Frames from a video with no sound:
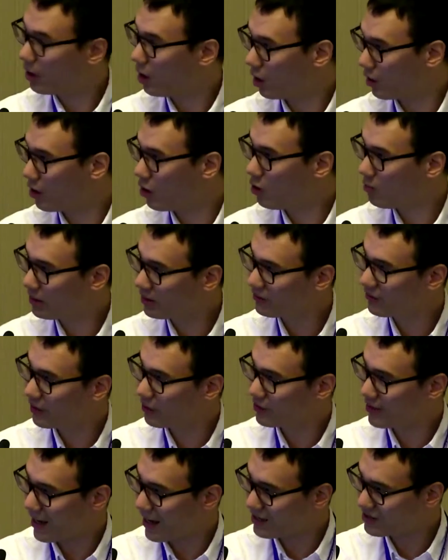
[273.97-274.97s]
The open
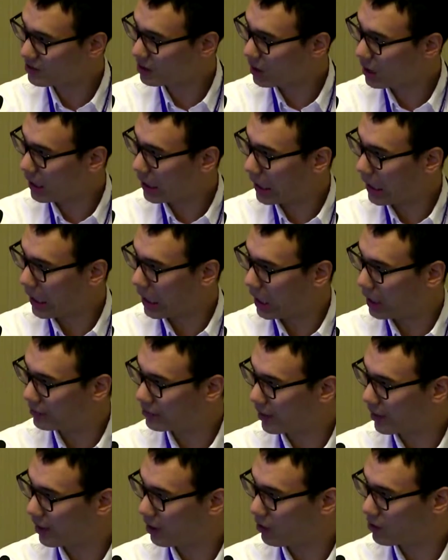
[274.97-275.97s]
field test,
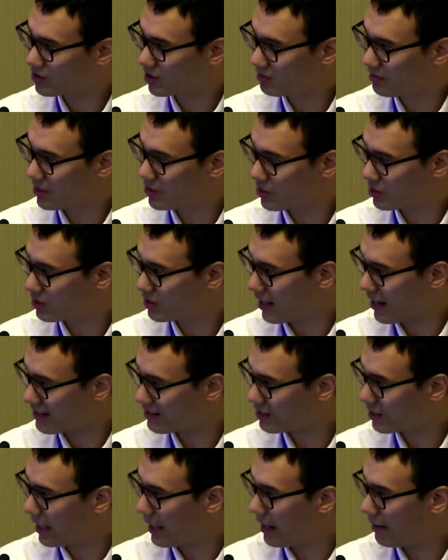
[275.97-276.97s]
tail suspension
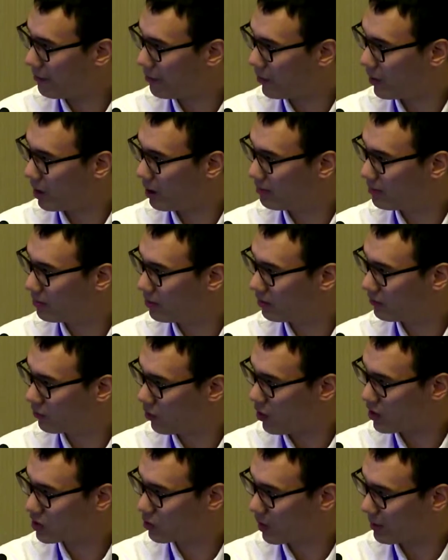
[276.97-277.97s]
test, and the
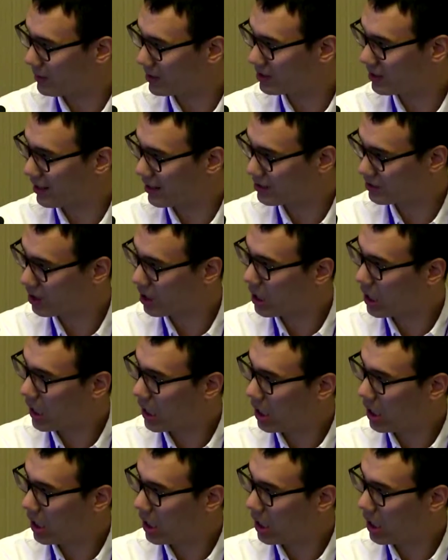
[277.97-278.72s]
full swimming test.